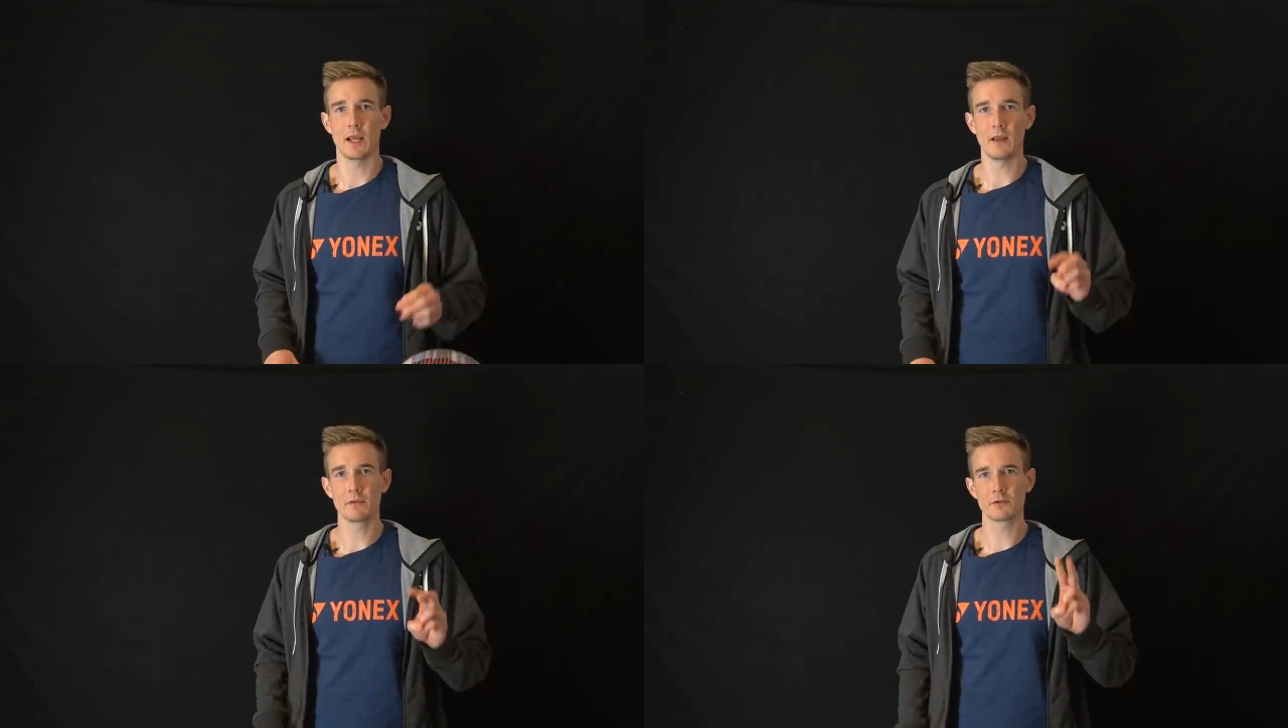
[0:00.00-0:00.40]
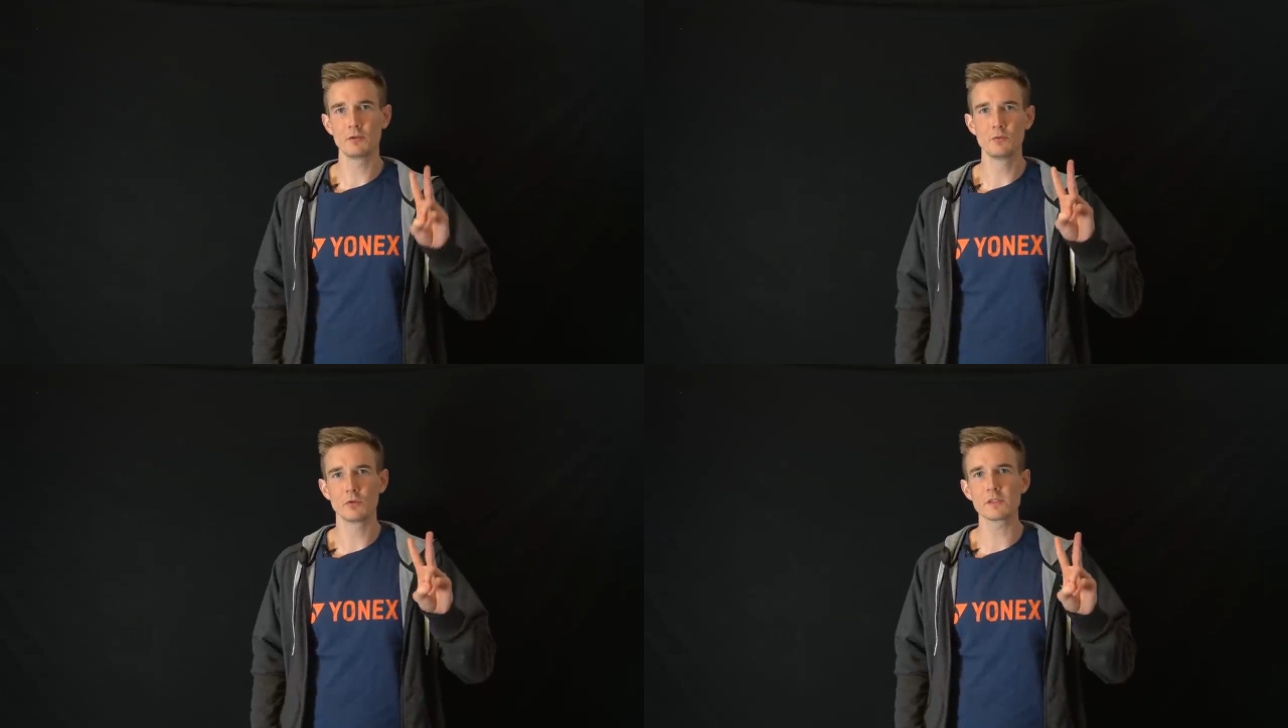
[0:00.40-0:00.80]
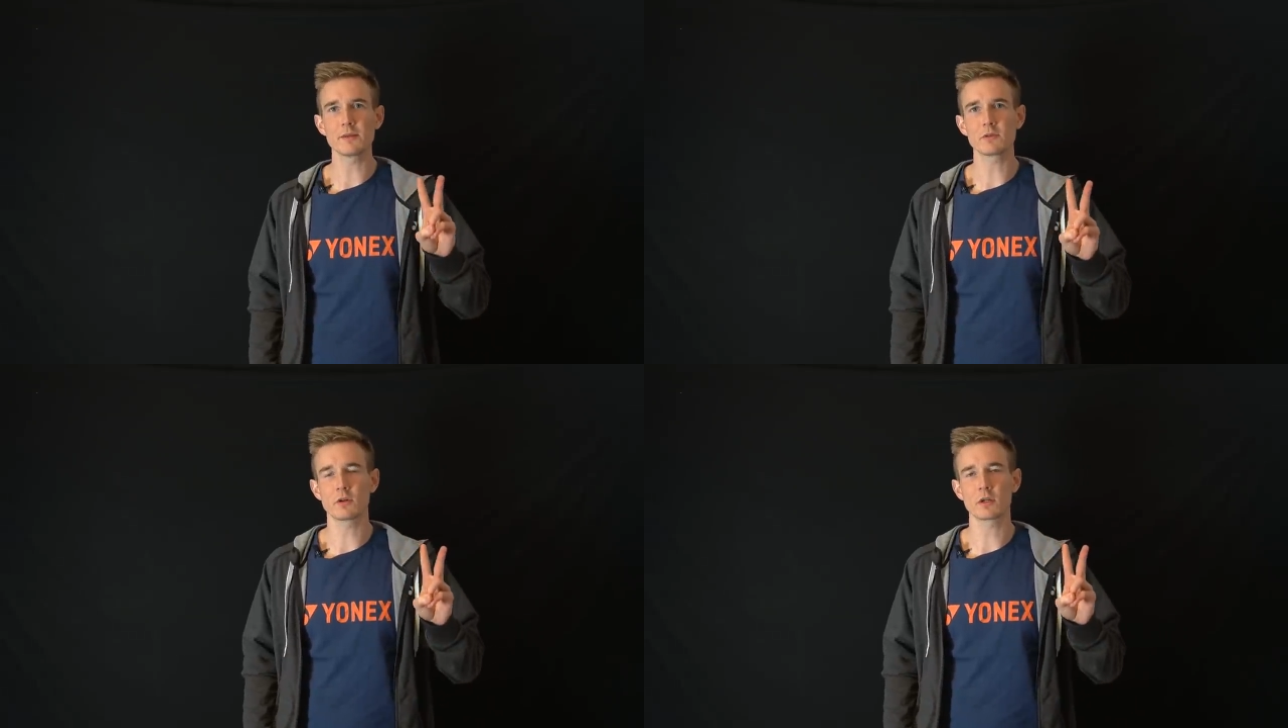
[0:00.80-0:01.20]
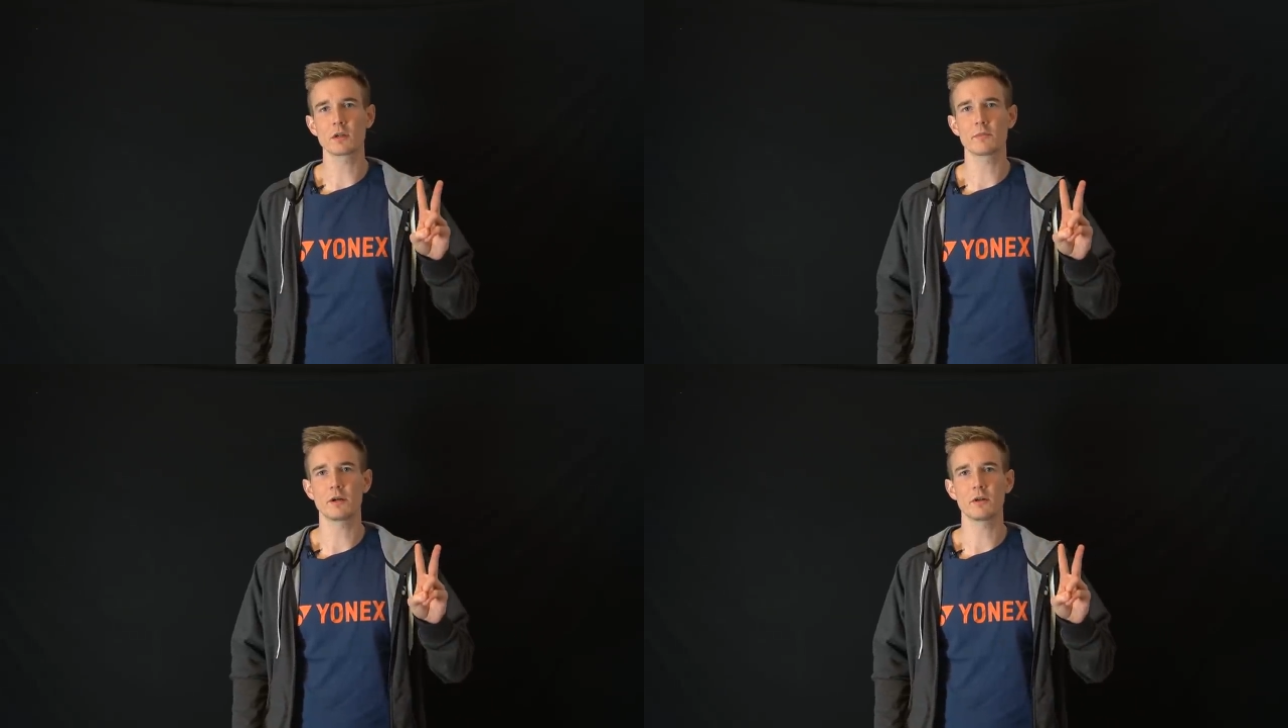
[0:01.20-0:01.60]
And the two rules I'm
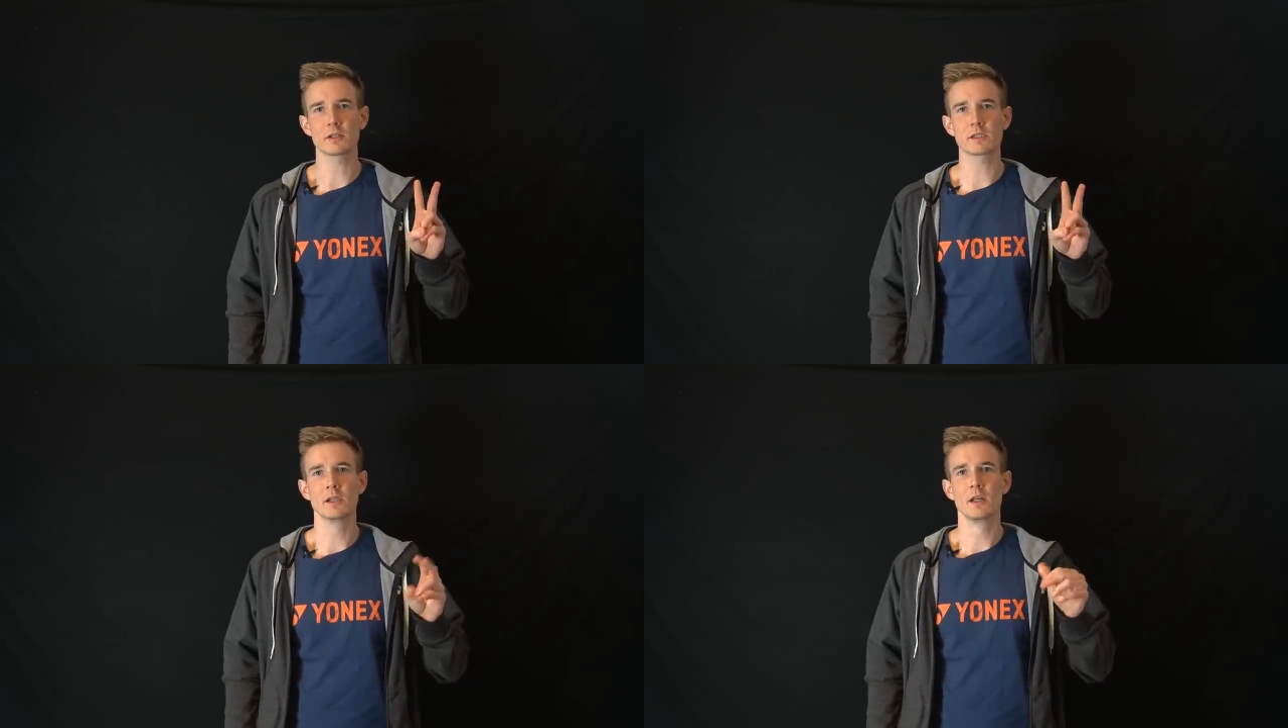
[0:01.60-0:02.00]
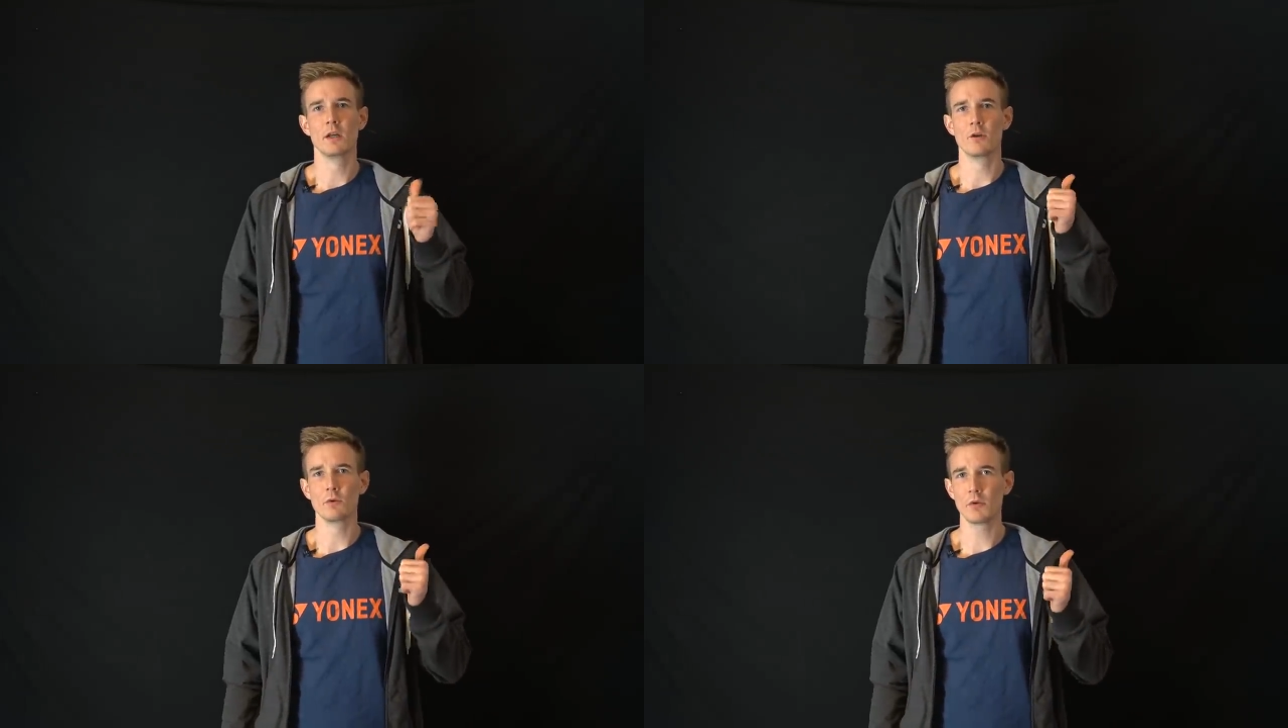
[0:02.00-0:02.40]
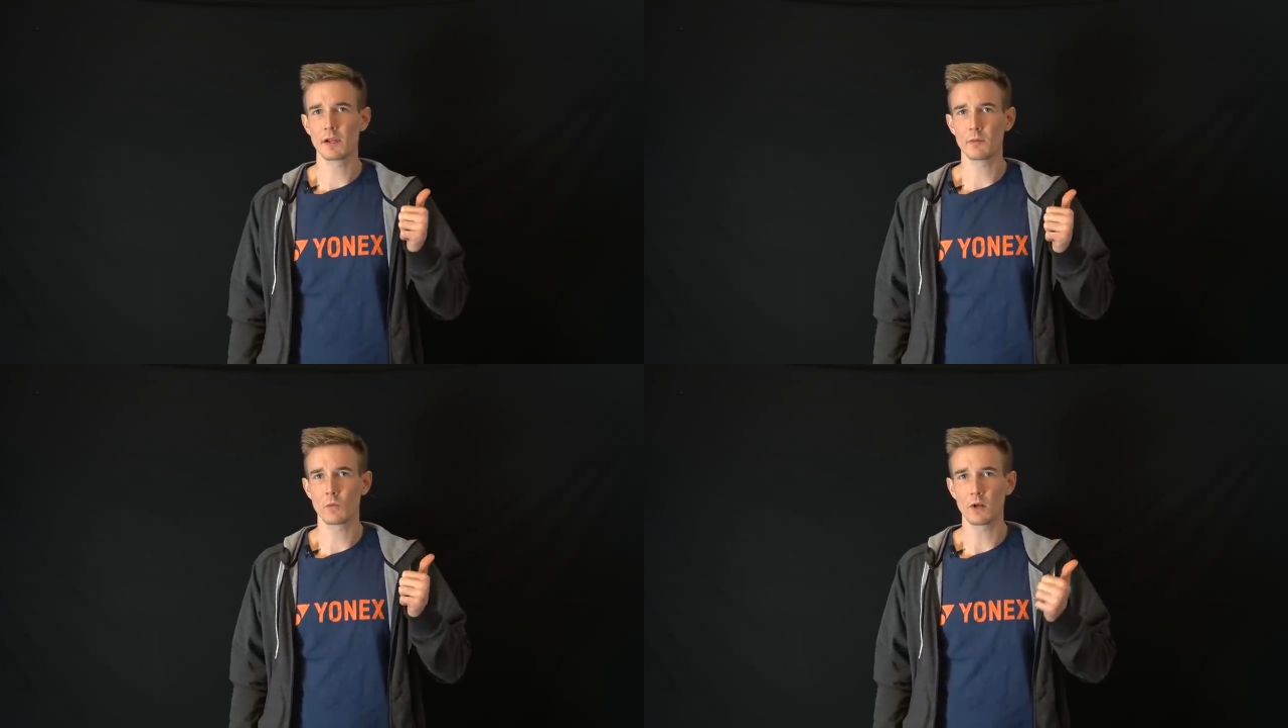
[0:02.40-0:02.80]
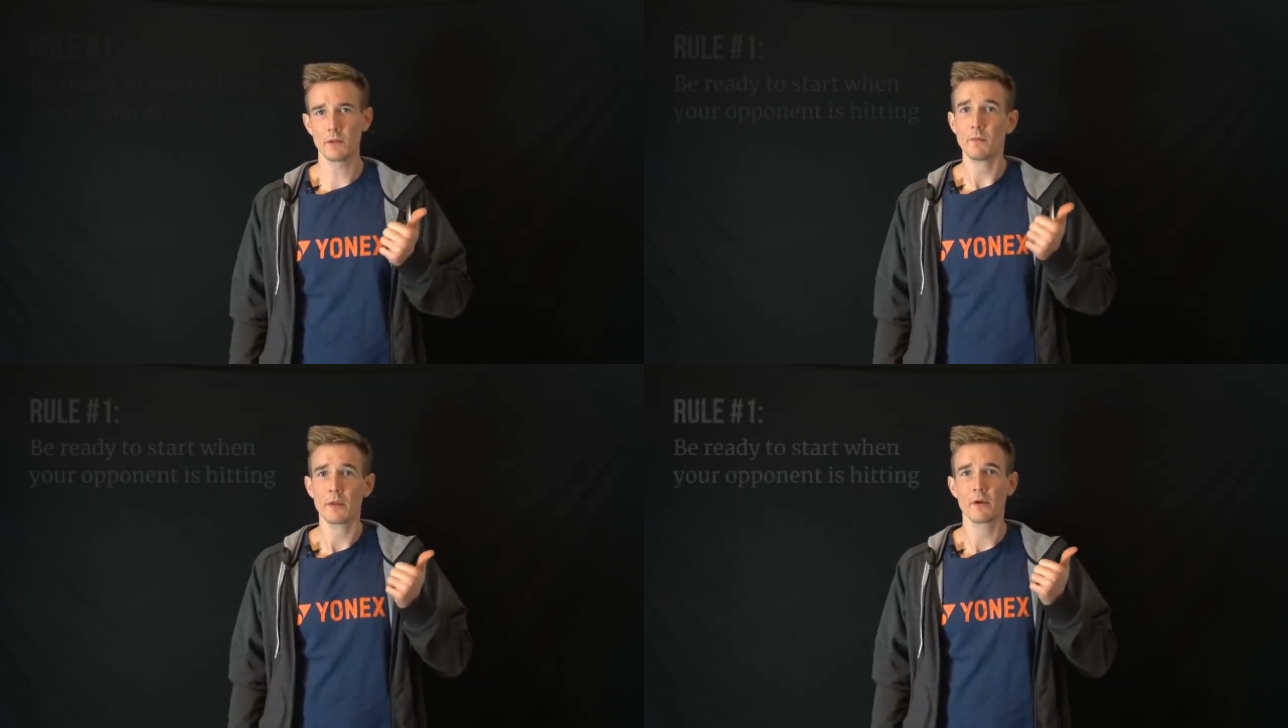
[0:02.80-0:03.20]
talking about is rule number
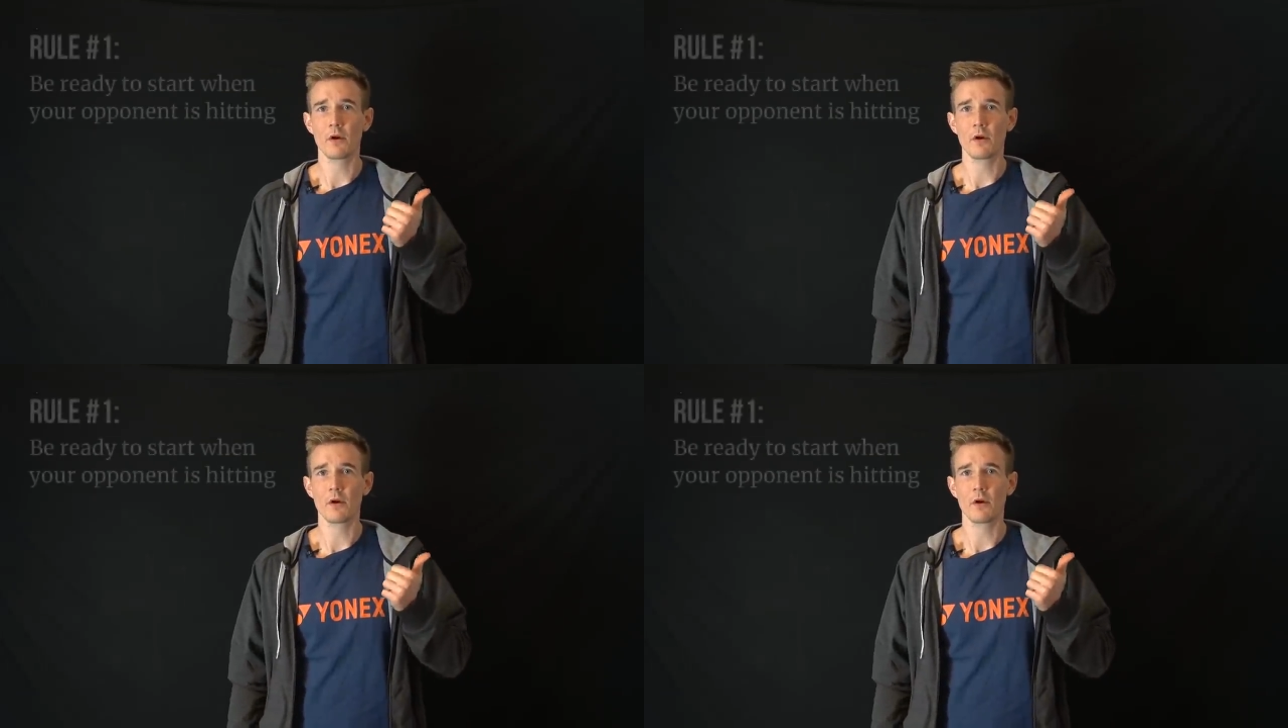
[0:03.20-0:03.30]
one,